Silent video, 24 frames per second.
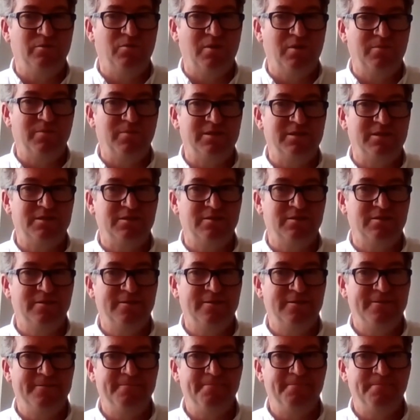workplace?
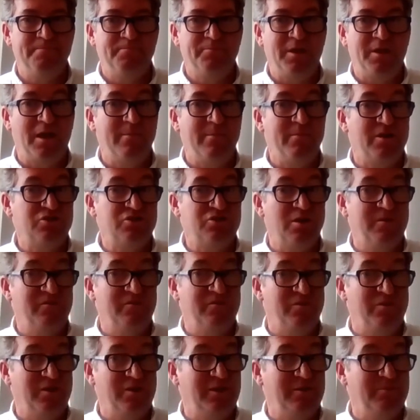And I'm not trying to be
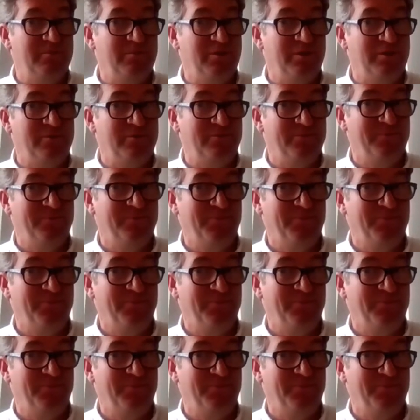funny, but...